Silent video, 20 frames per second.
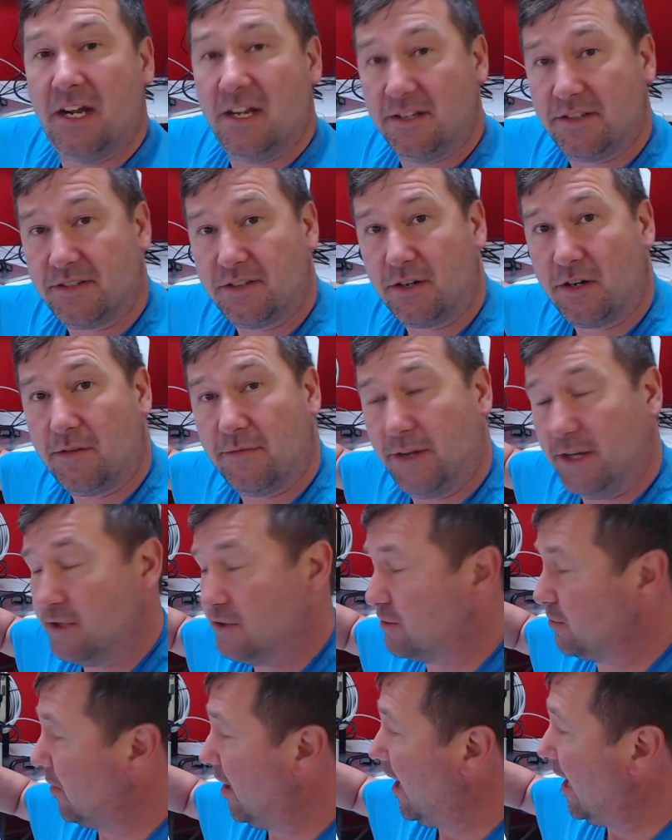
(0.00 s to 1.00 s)
servo
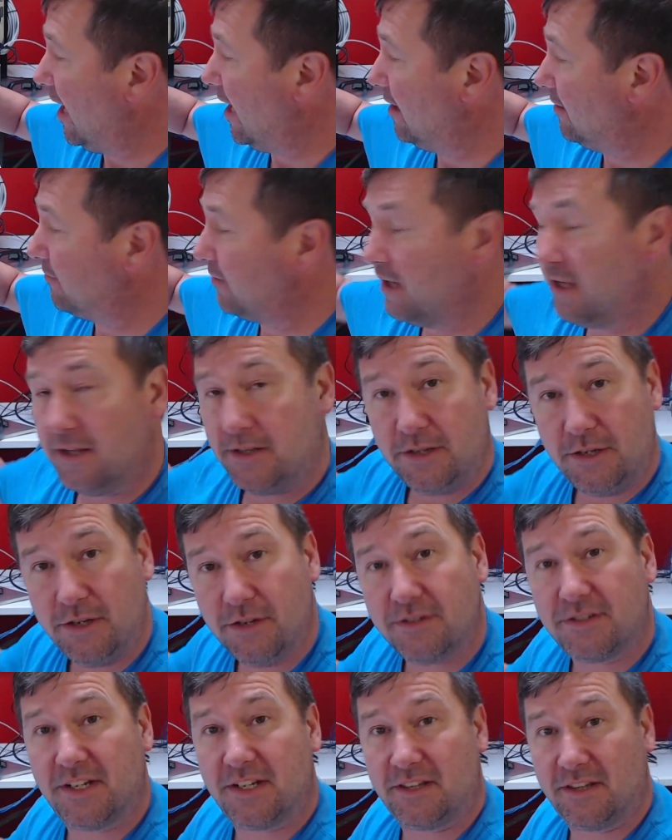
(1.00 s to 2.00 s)
drive
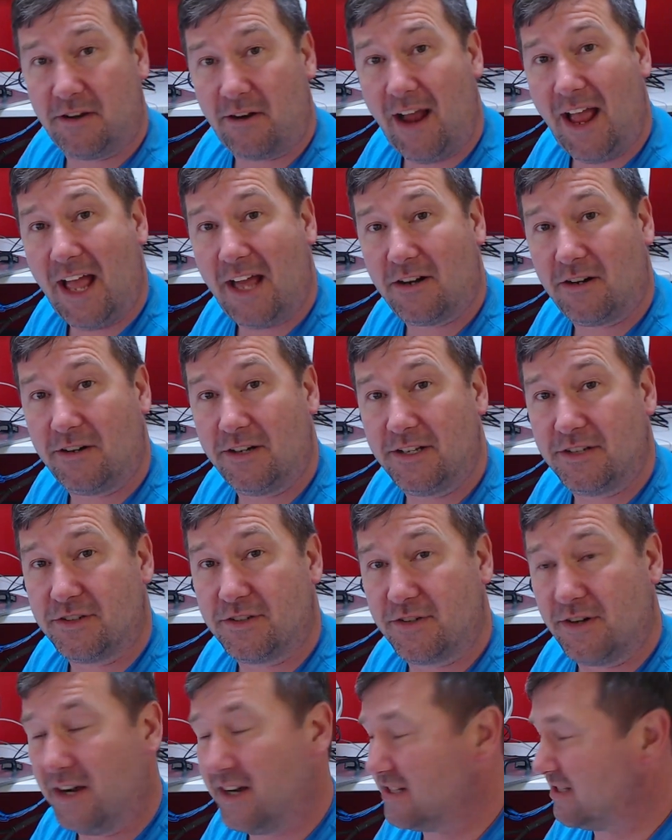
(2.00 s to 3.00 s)
using their add-on
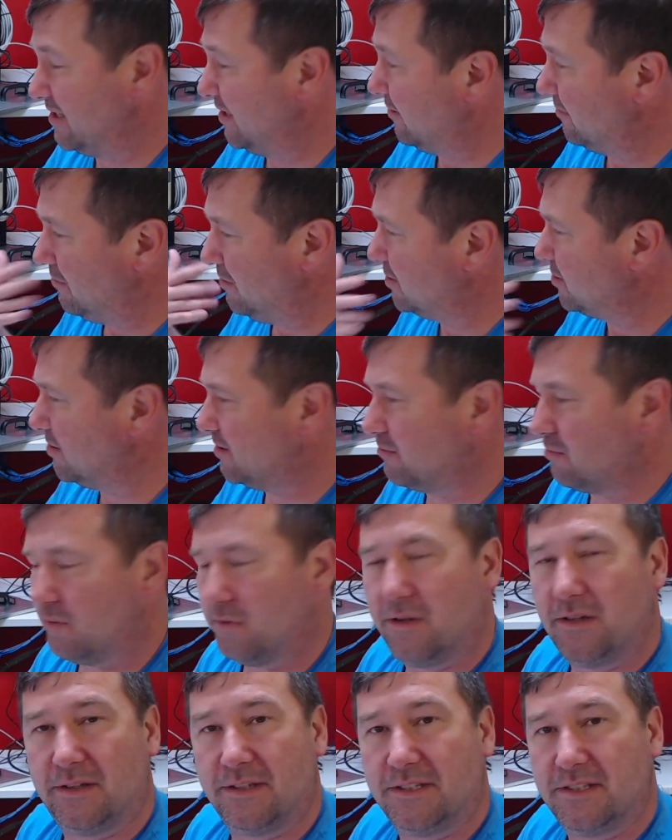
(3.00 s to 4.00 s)
instruction, which is
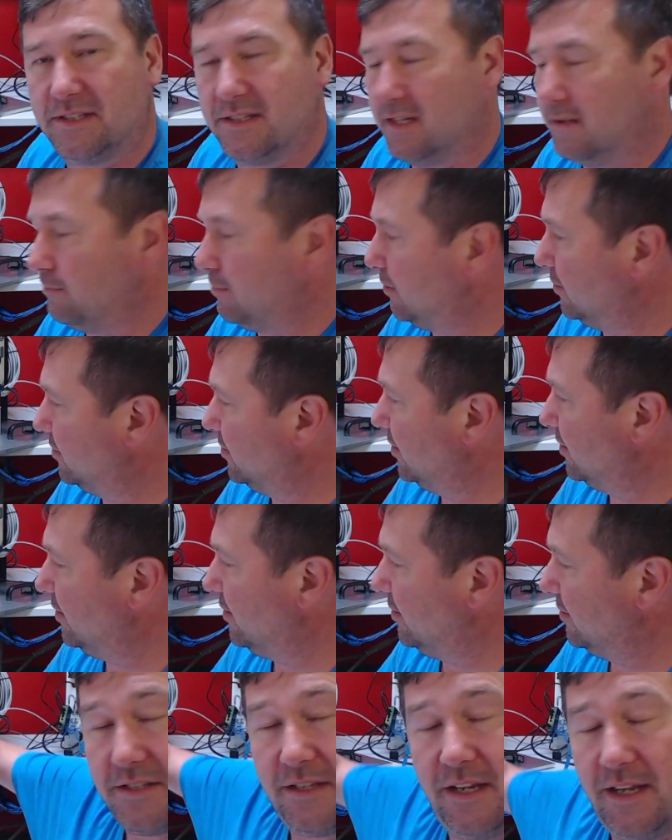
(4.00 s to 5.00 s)
really simple to
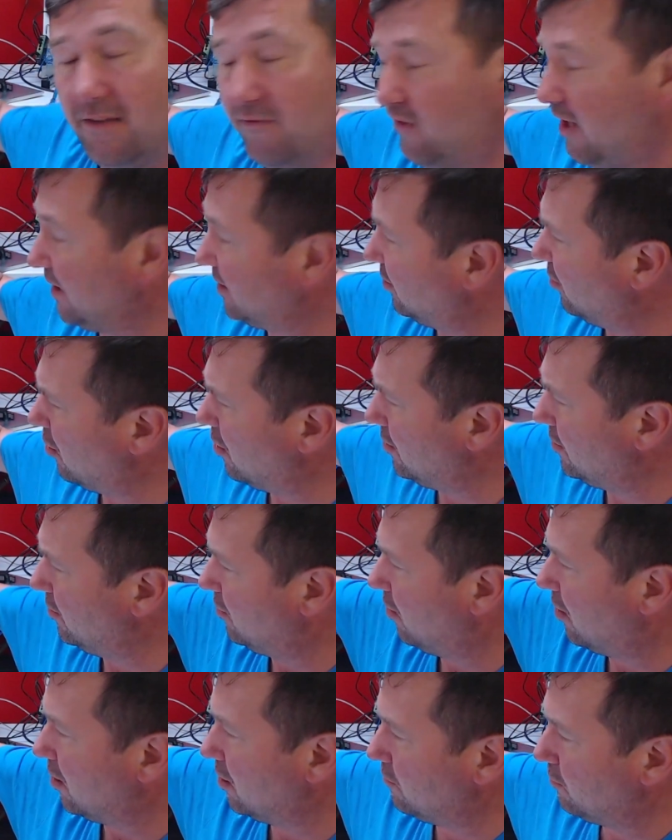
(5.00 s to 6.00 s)
use. In fact, there are no
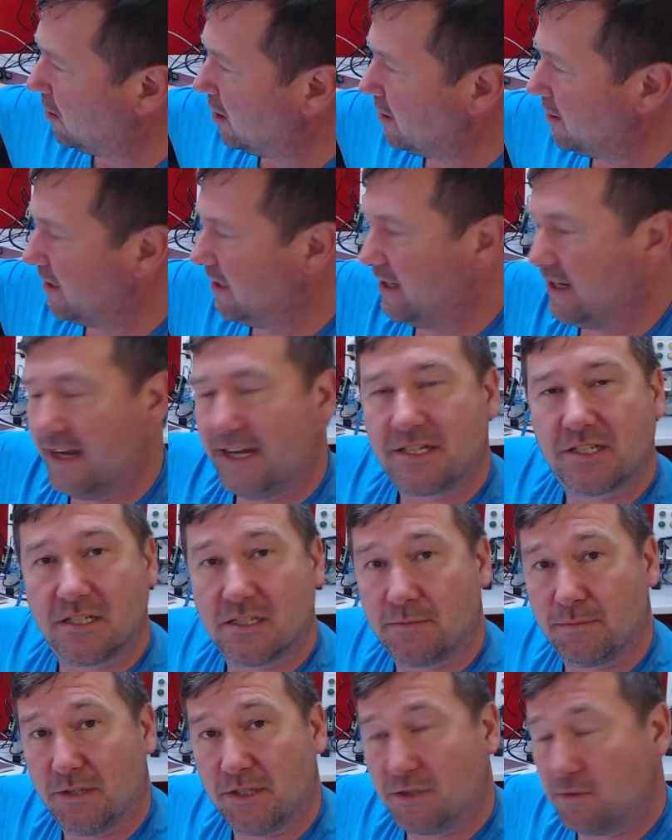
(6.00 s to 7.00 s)
hardwire connections
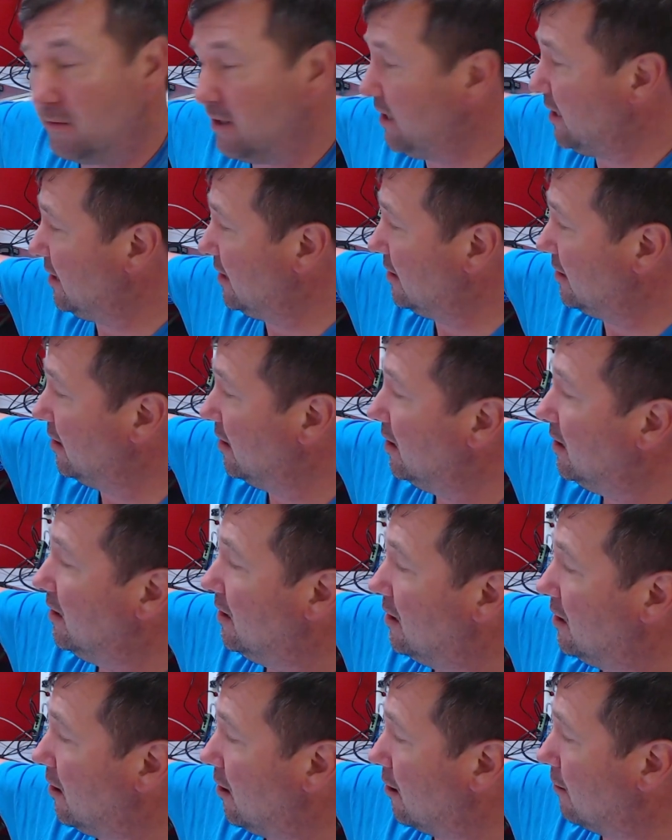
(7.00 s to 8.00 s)
between
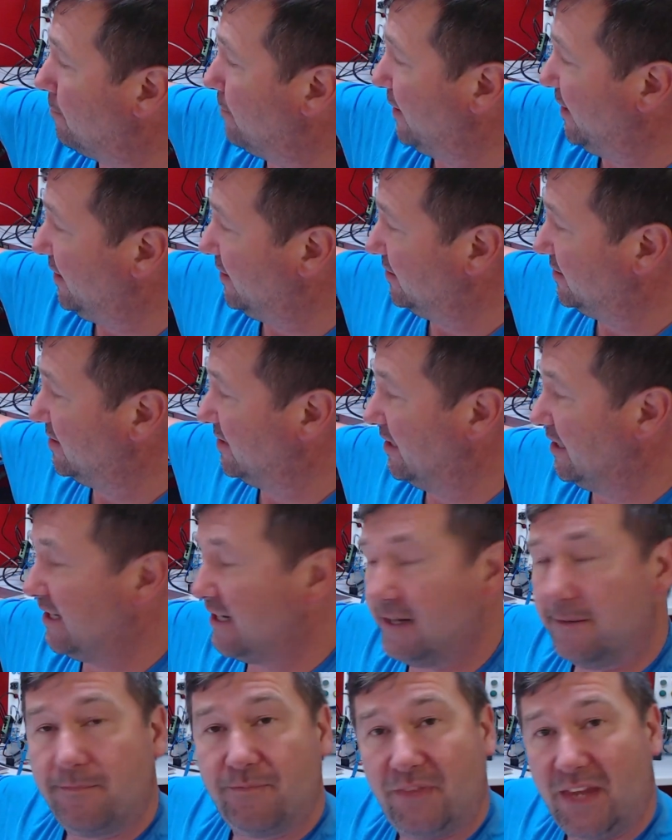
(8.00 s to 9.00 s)
our
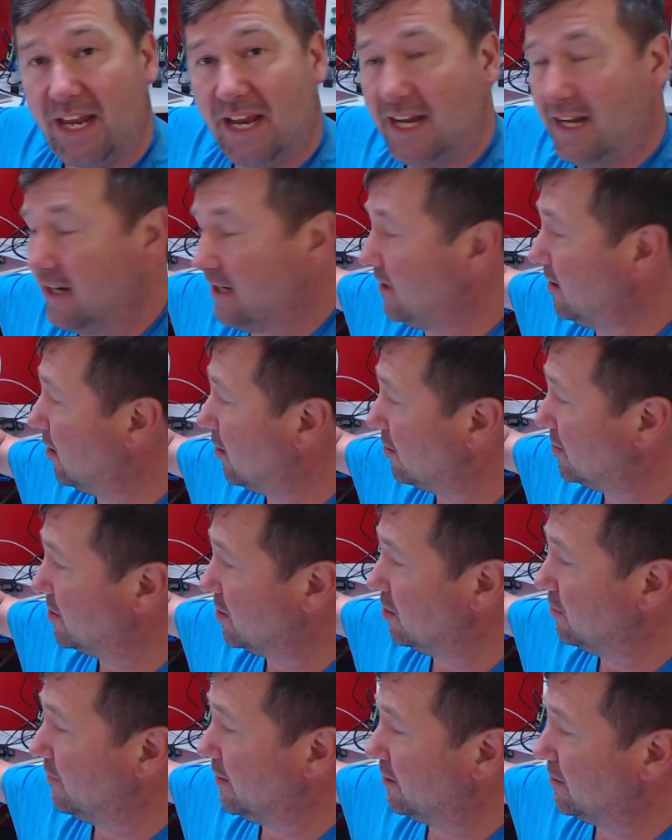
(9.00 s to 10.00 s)
PLC and our
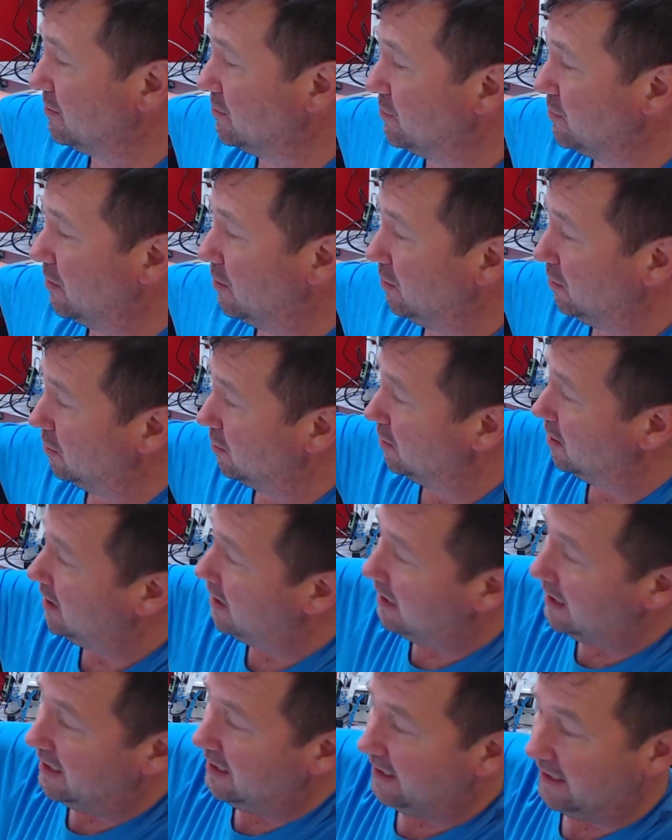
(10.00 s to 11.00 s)
servo controller.
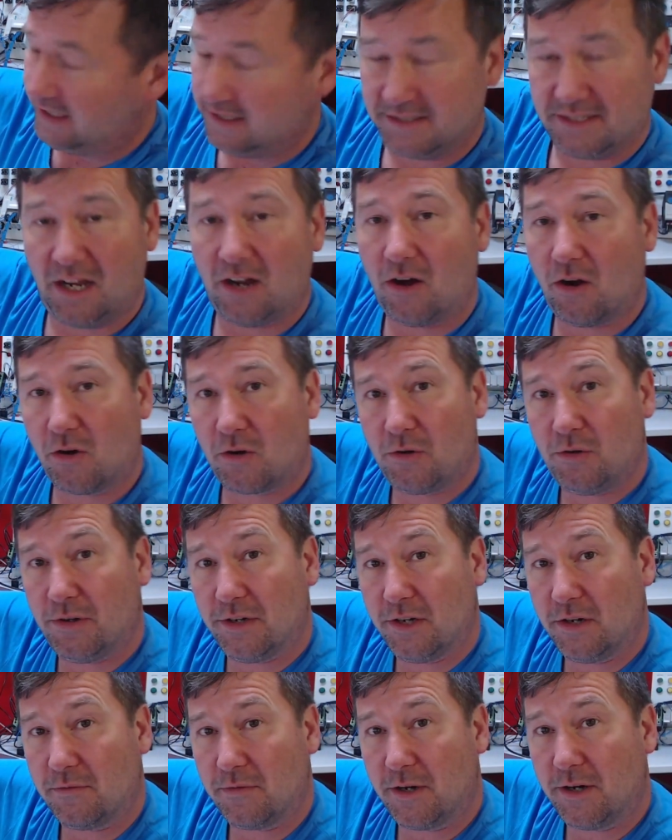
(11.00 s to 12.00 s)
It is all going
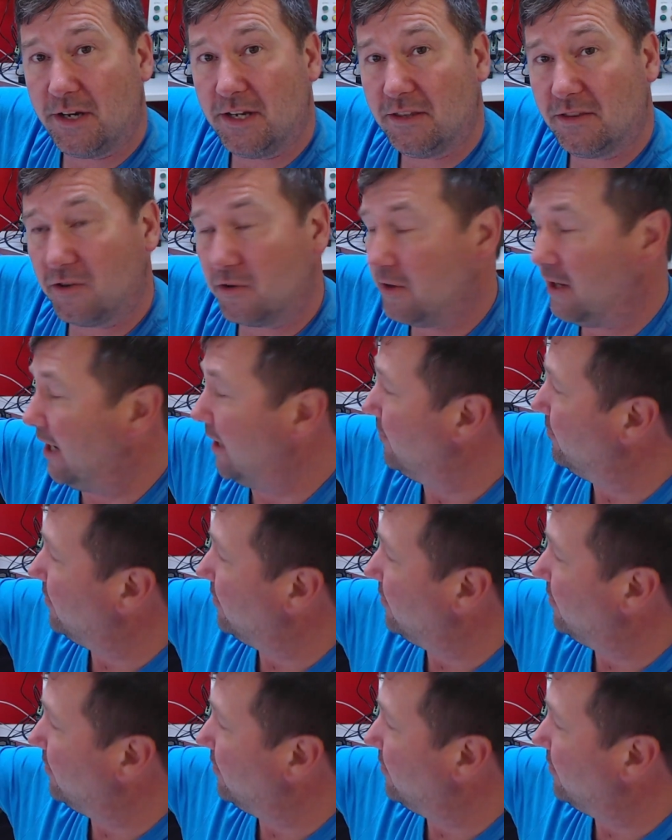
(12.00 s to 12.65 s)
over ethernet.